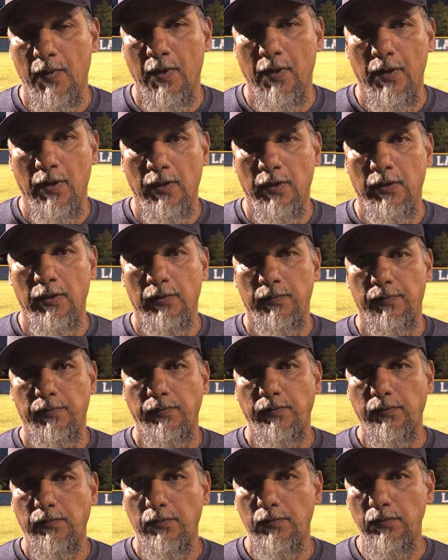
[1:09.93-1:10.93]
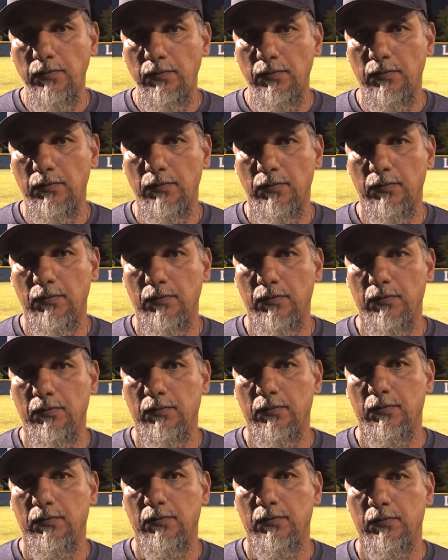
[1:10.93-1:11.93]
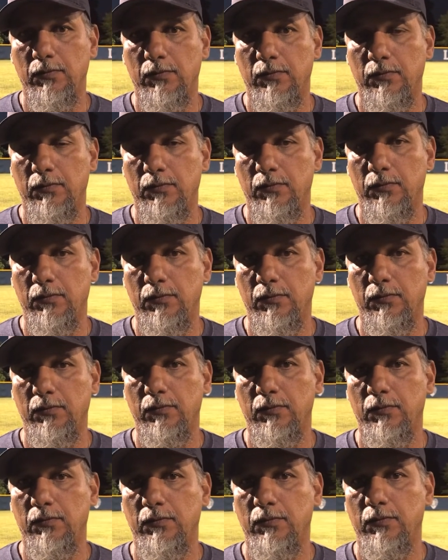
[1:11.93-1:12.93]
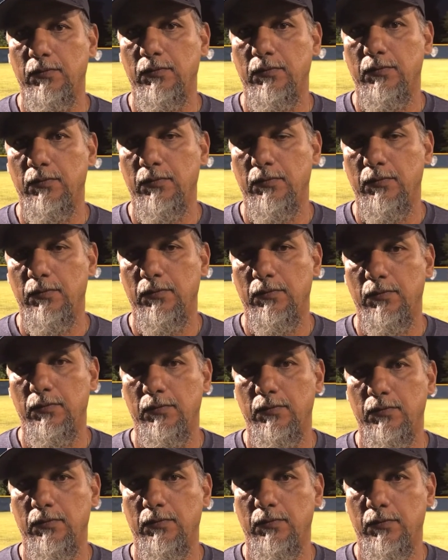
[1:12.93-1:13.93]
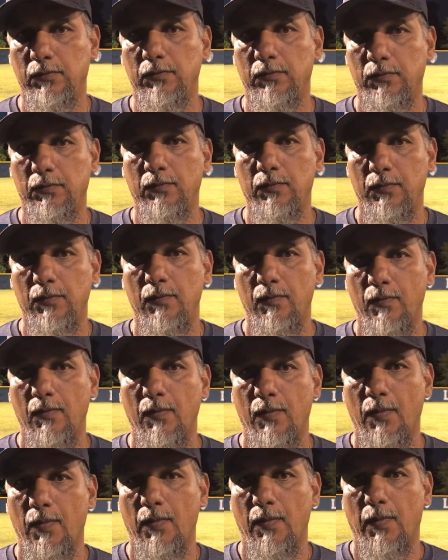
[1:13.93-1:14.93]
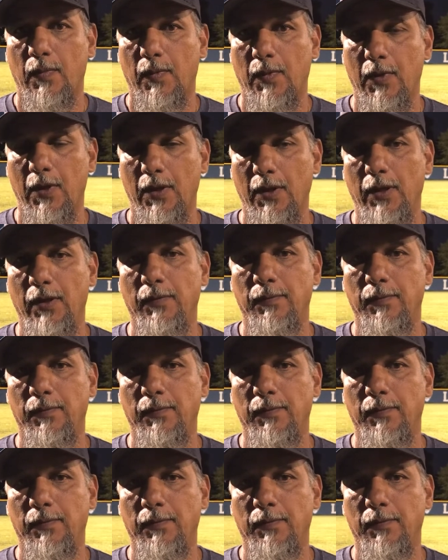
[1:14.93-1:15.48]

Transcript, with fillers: Um, yeah, they're in the tenth. Um, that ball Joe hit looked like a gapper, yeah.